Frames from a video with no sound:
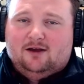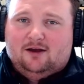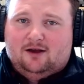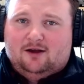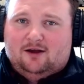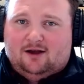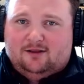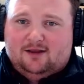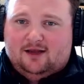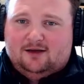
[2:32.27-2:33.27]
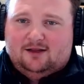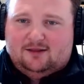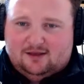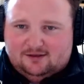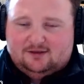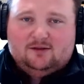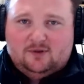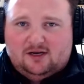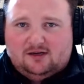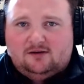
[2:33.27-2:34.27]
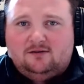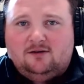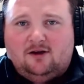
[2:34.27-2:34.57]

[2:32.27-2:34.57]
on that and then eliminating